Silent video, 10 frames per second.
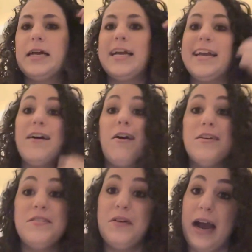it
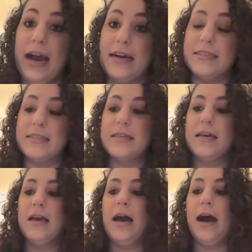also has,
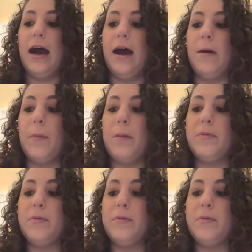I